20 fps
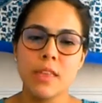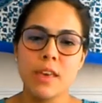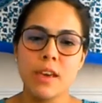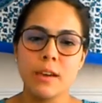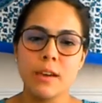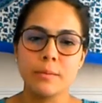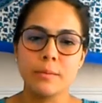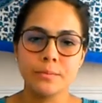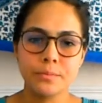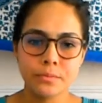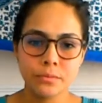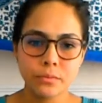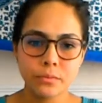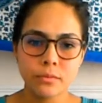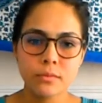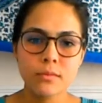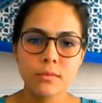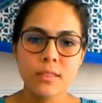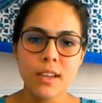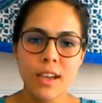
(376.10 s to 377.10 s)
thing
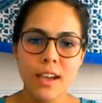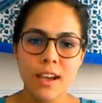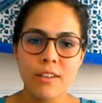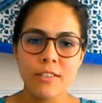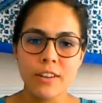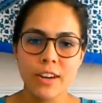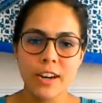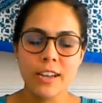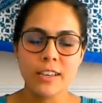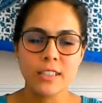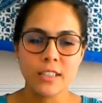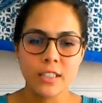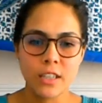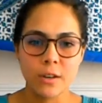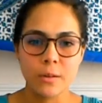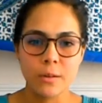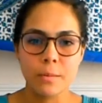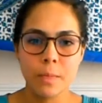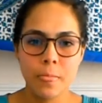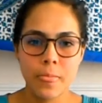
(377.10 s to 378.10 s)
every day. So
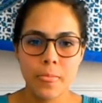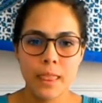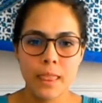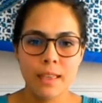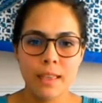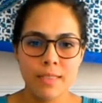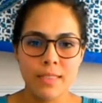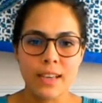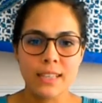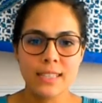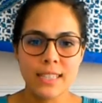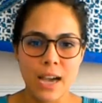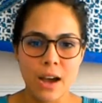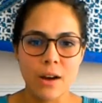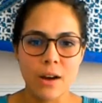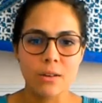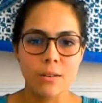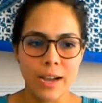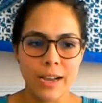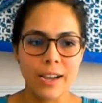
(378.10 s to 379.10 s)
that's
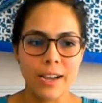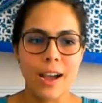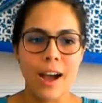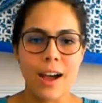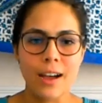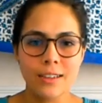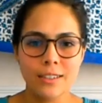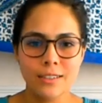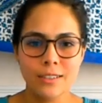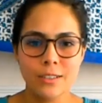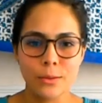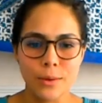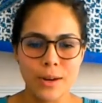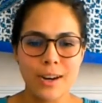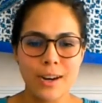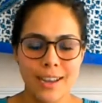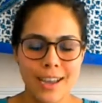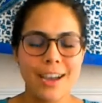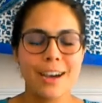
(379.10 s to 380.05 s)
how wow. I got to where I